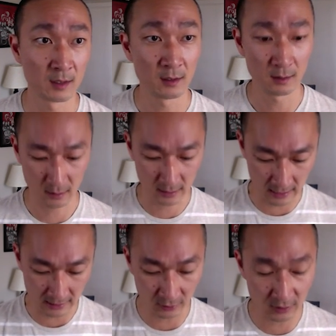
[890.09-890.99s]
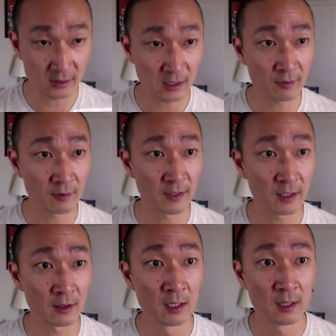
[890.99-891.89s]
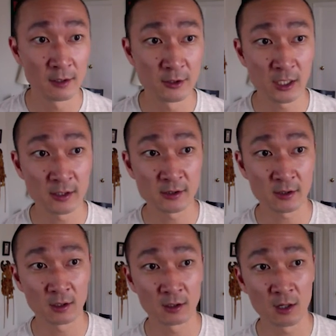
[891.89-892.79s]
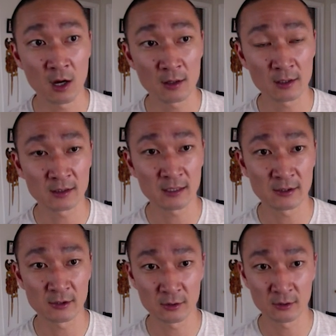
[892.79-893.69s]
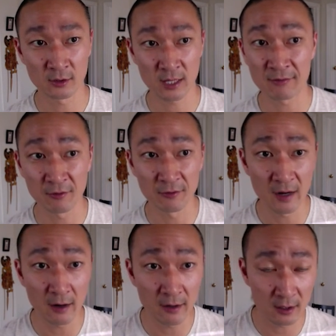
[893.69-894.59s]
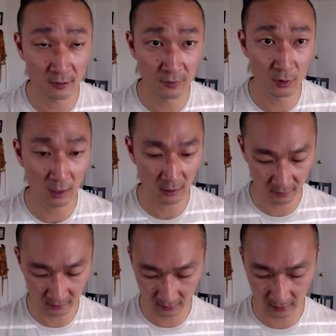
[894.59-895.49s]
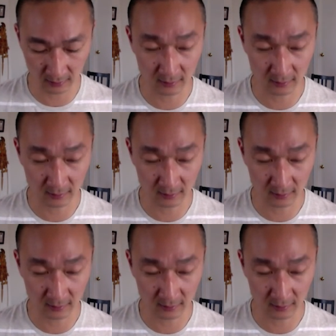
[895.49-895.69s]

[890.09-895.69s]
And as you can see from the video, the judges are along this side, so they have a very good view of this kick.